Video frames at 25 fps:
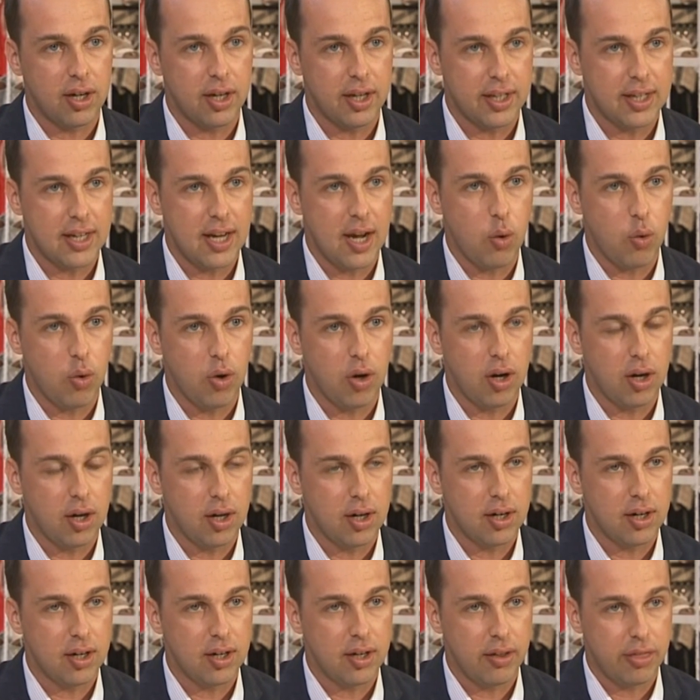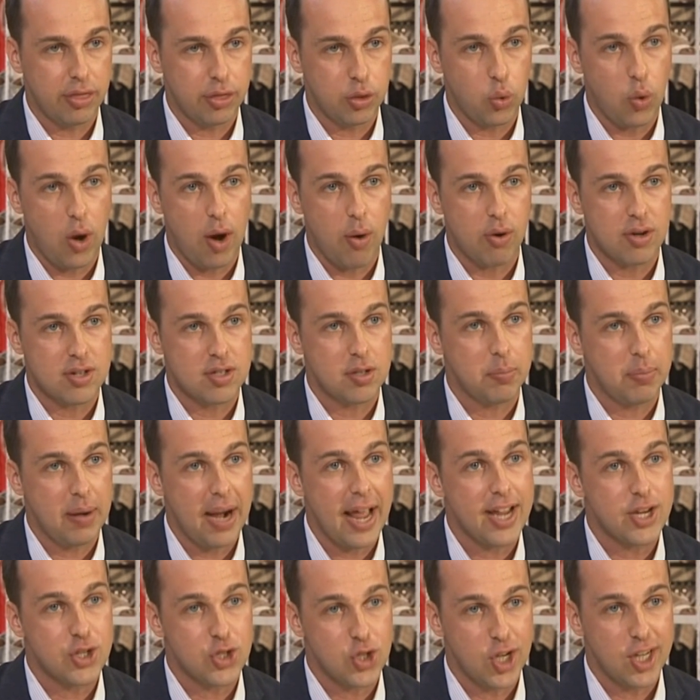uh, in our, uh, through our
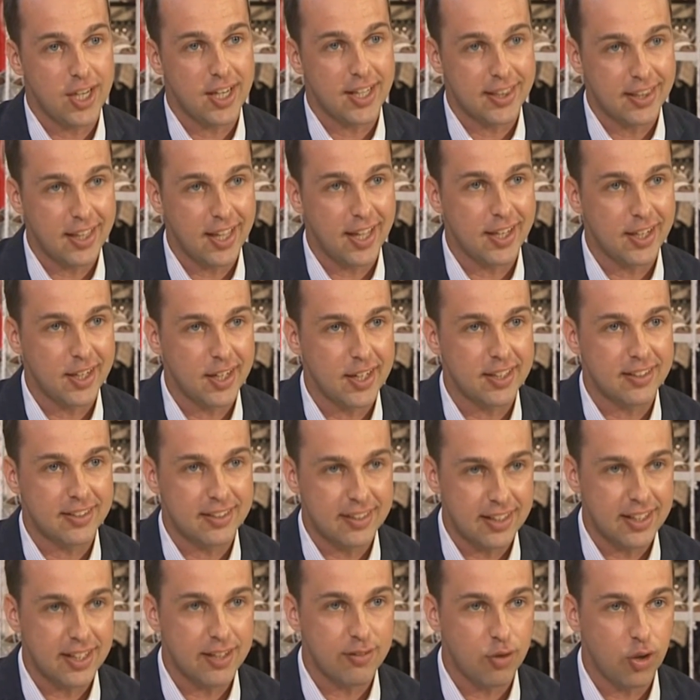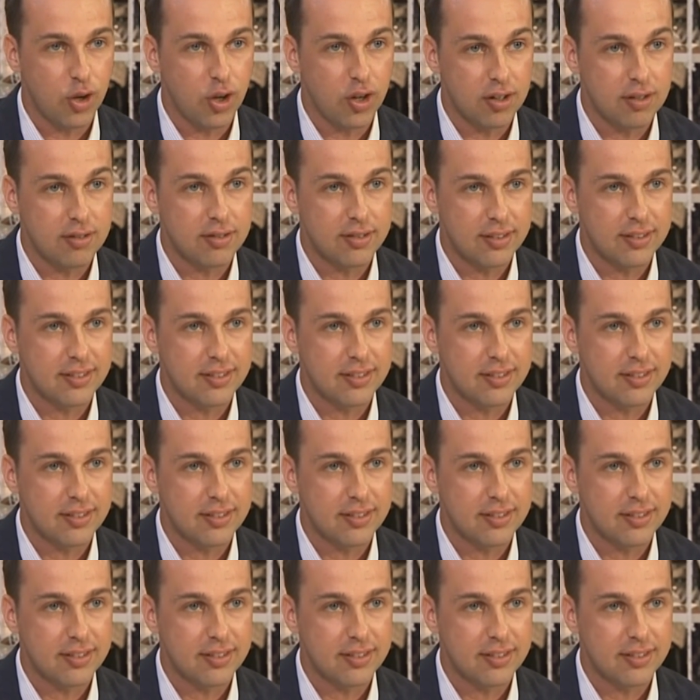supply chain and then deliver.